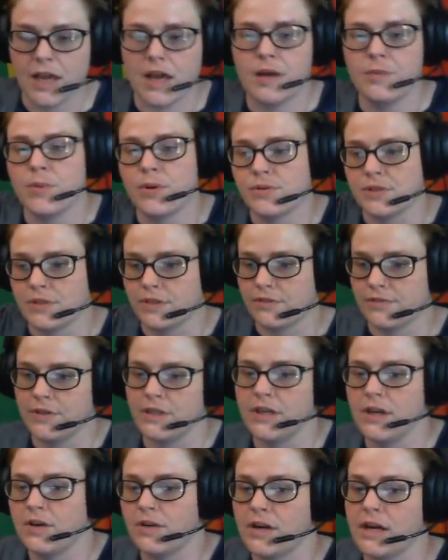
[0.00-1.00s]
had posted their
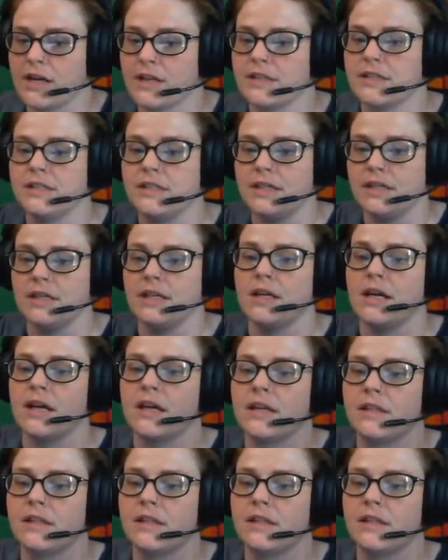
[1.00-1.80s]
video, and I could see